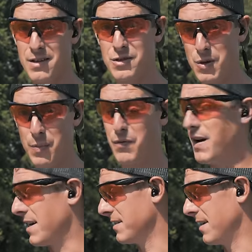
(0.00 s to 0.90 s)
Super
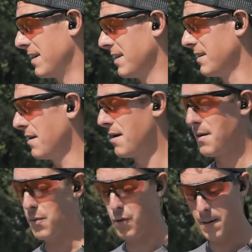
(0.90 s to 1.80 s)
fascinating.
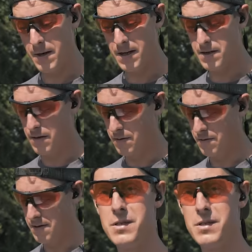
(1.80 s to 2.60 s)
But what I'm gonna do,